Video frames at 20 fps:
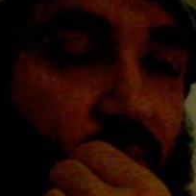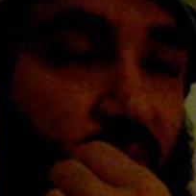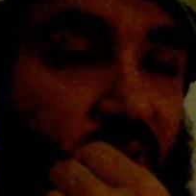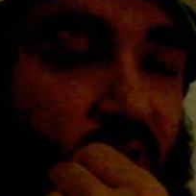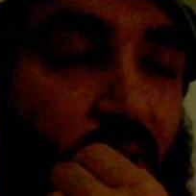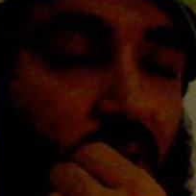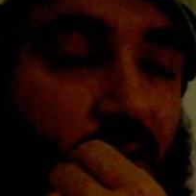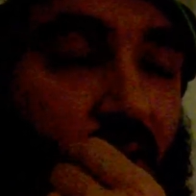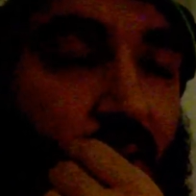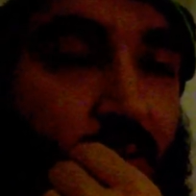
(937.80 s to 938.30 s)

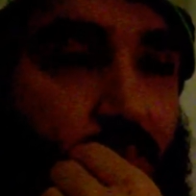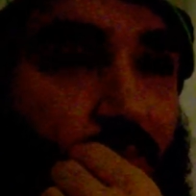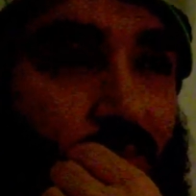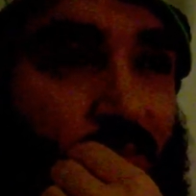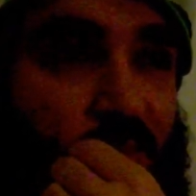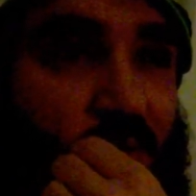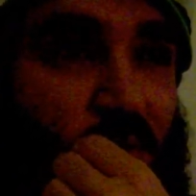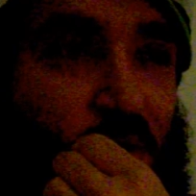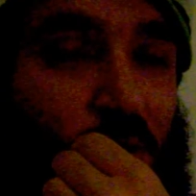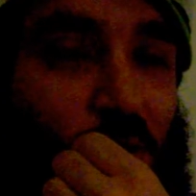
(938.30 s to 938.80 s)
So like,
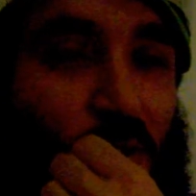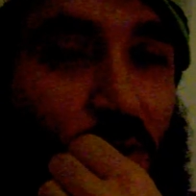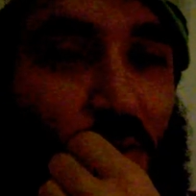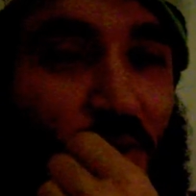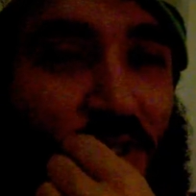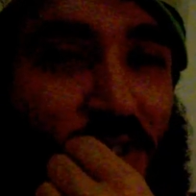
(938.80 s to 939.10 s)
do you